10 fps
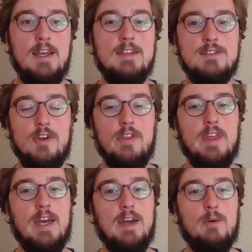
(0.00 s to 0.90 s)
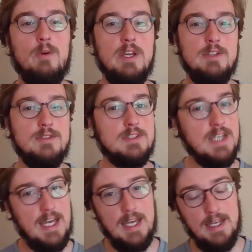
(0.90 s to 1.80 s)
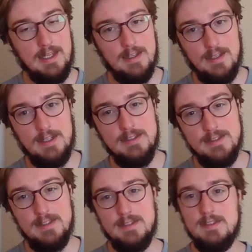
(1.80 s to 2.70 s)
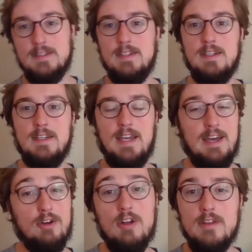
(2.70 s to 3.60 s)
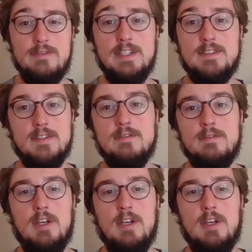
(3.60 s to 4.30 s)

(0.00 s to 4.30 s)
so that what you say isn't at all offensive,